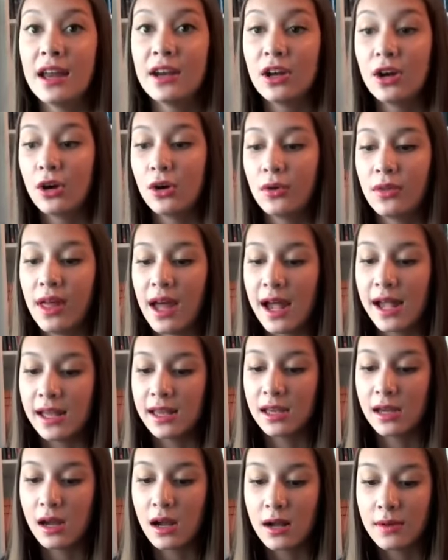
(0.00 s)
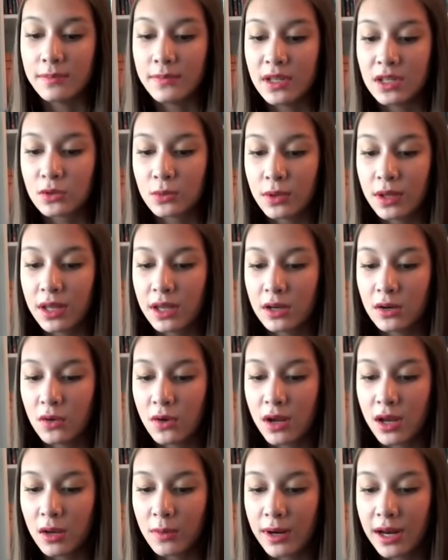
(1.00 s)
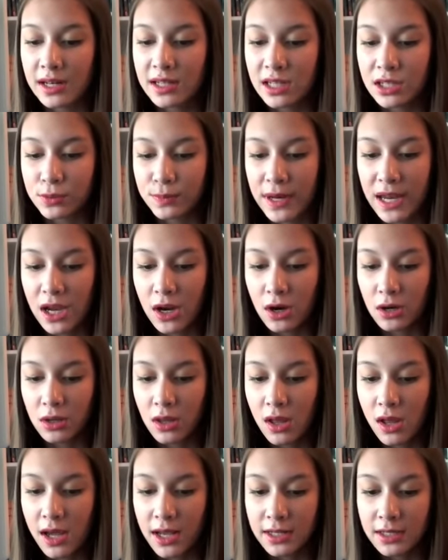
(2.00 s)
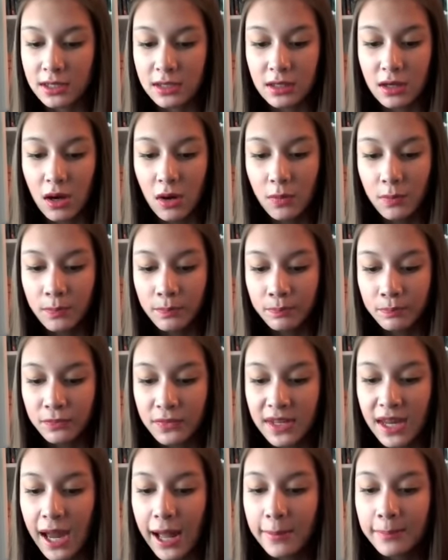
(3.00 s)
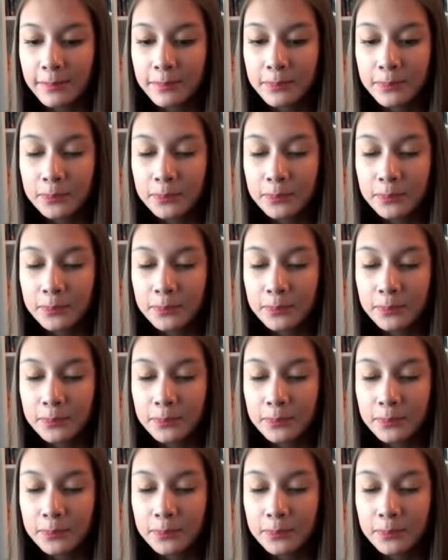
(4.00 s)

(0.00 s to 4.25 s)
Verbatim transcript: I know that um, it's really annoying when I touch my hair a lot, so yeah.